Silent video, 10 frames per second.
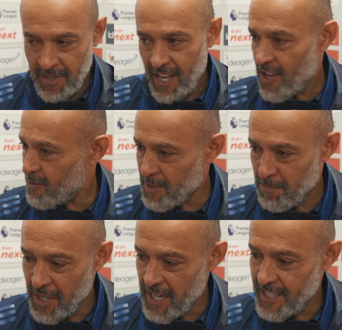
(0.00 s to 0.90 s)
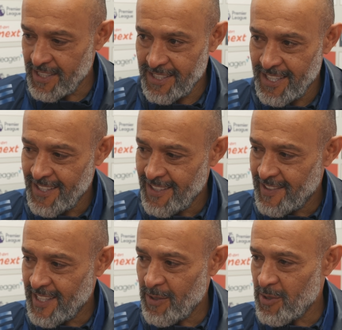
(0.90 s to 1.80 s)
they helped the players,
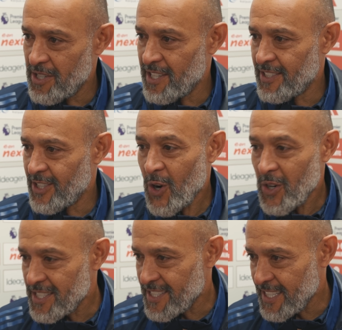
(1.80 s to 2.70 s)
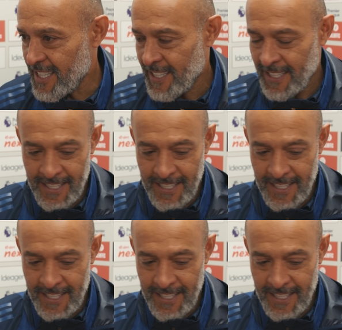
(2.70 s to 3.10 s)
they were noisy,